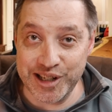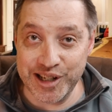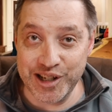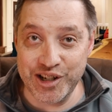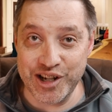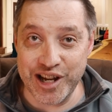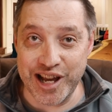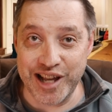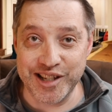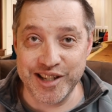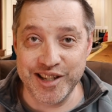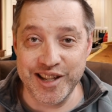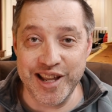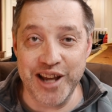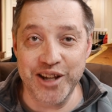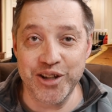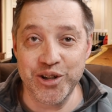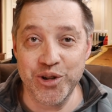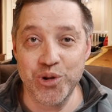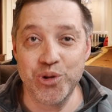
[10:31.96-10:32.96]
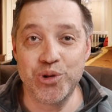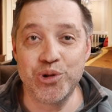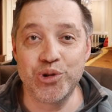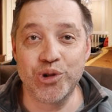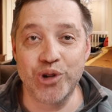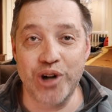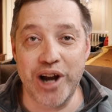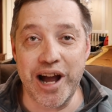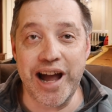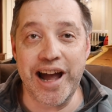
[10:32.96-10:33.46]
suggest that you
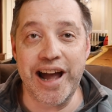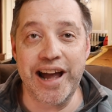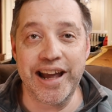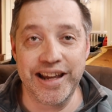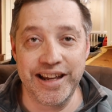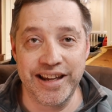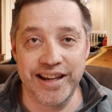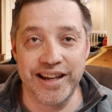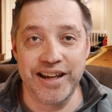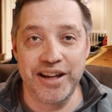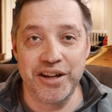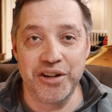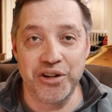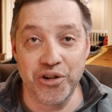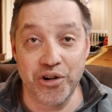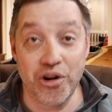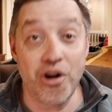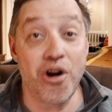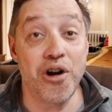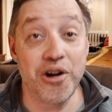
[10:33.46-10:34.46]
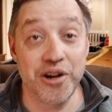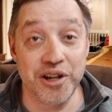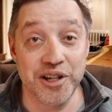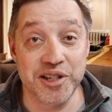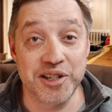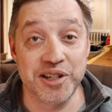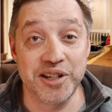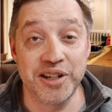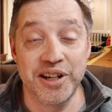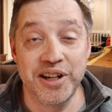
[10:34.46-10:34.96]
try your
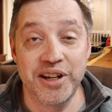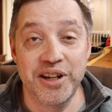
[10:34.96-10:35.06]
hardest